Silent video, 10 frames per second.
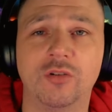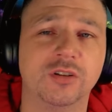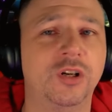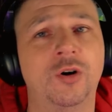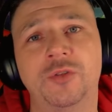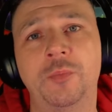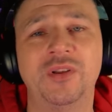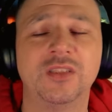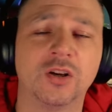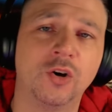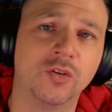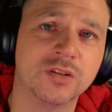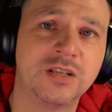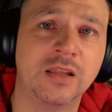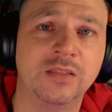yo, they bring the
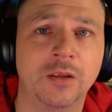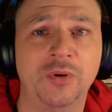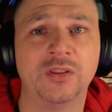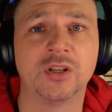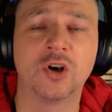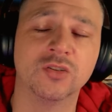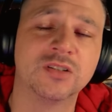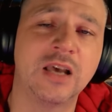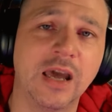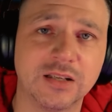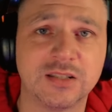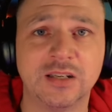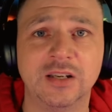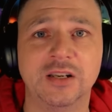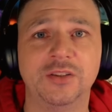content, they bring the context,
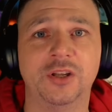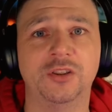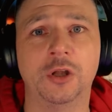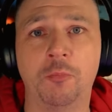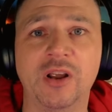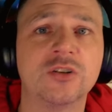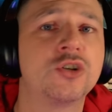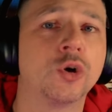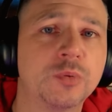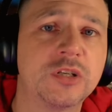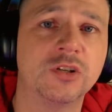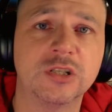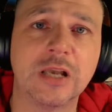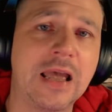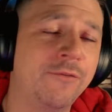they, they bring
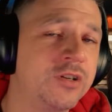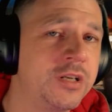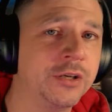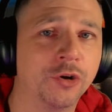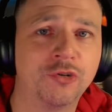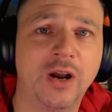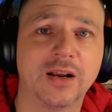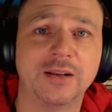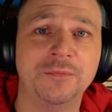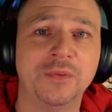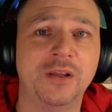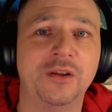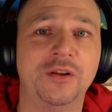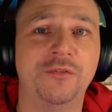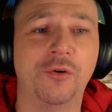substance to every single track. For